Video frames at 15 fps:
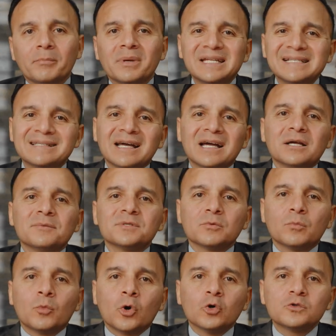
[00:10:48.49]
many times
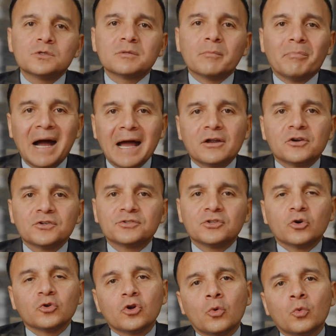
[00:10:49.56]
most buyers
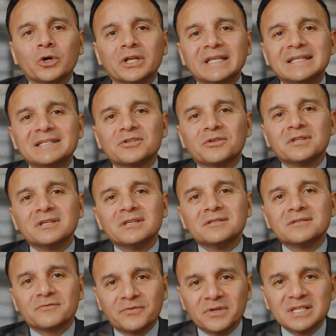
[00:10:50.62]
don't know what each of
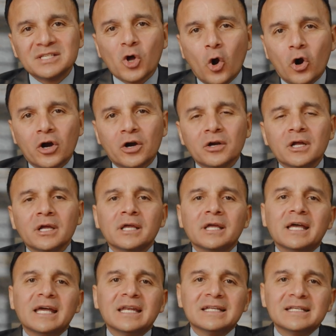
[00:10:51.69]
these fees are,
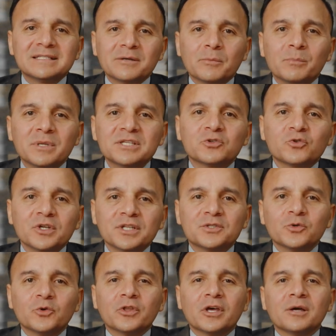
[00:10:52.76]
and it's a mystery
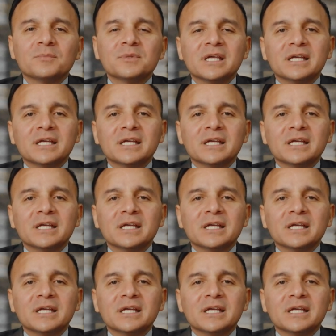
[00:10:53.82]
to them.